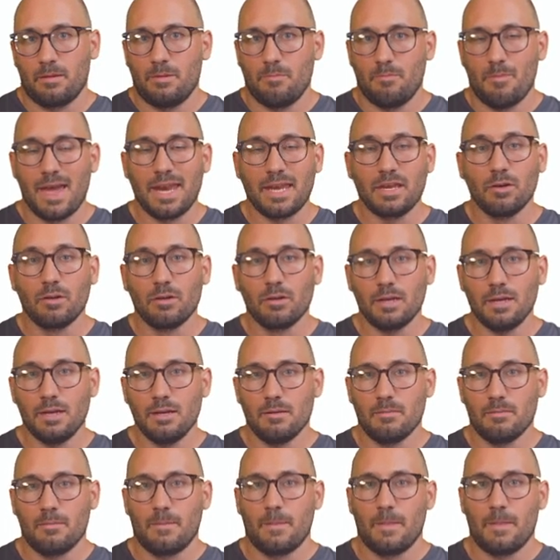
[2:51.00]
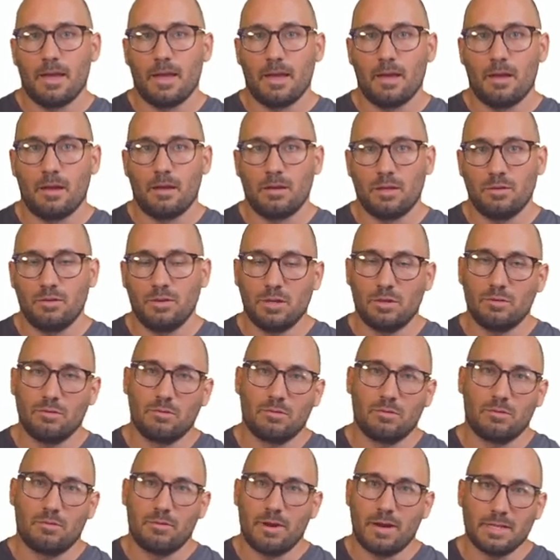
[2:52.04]
manually. You need to
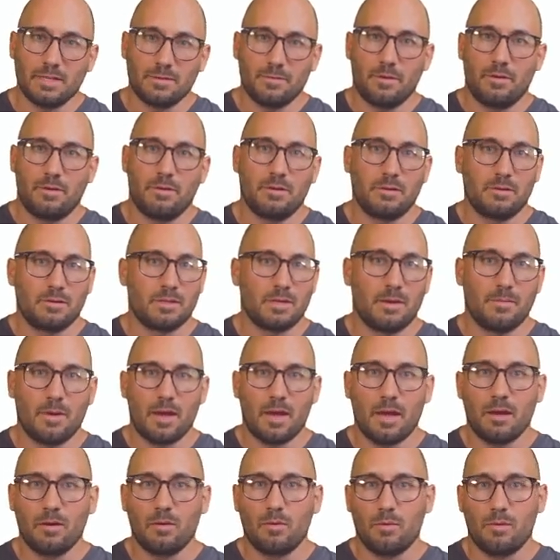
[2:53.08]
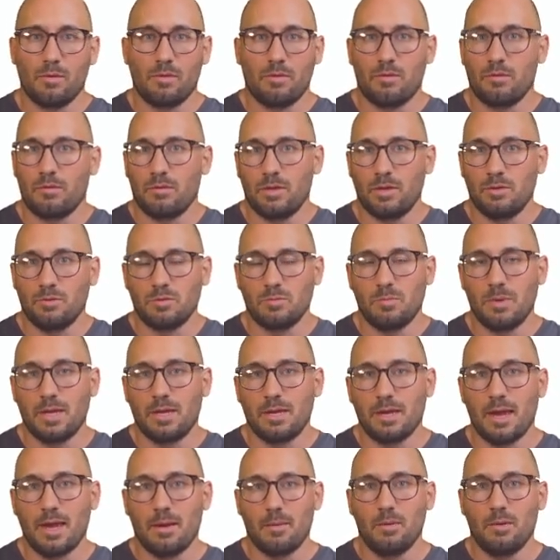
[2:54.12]
transfer it somehow with USB
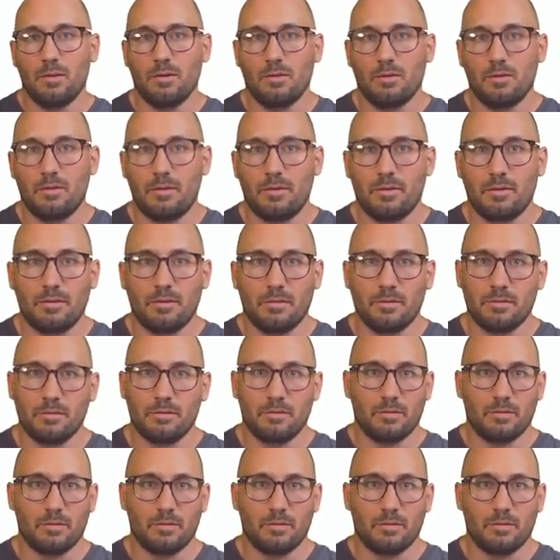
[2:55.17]
cable or